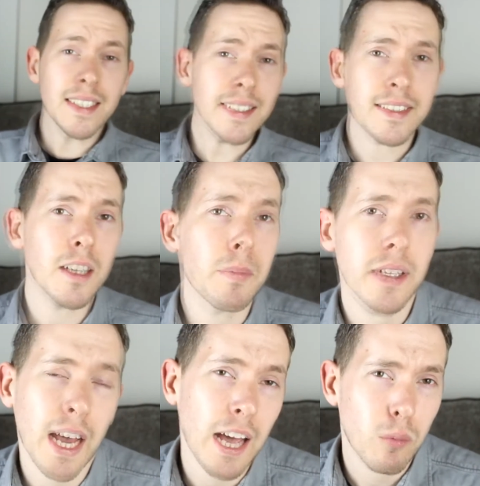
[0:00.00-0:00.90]
This is
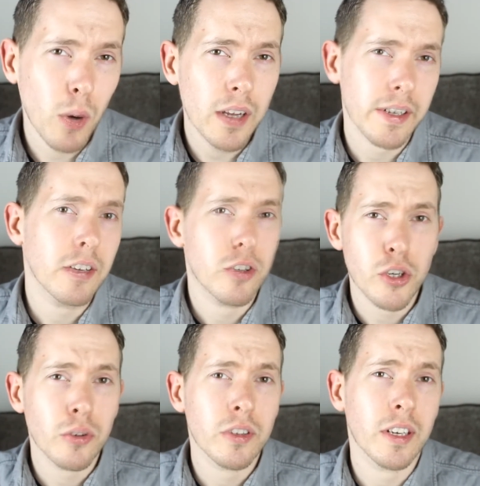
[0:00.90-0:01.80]
something that I've wanted to
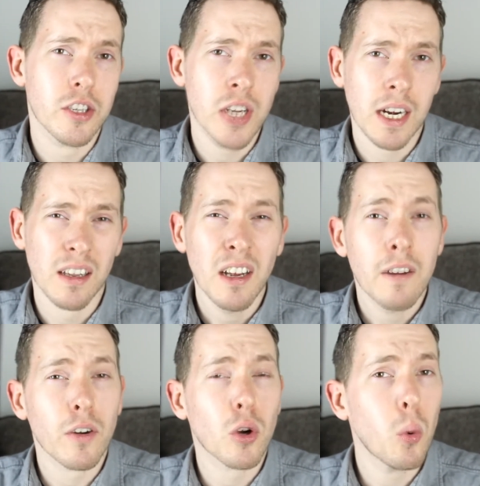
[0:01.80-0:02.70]
introduce into the channel
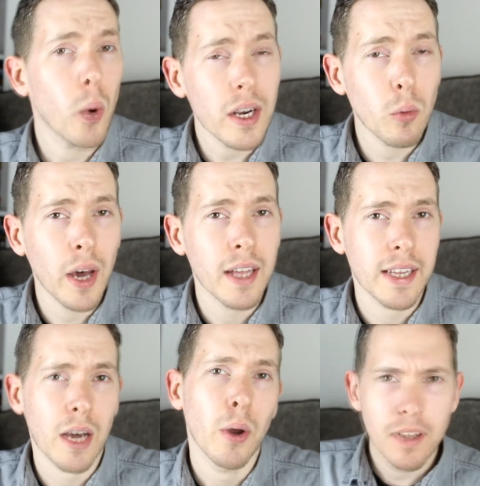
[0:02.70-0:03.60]
for quite a while now.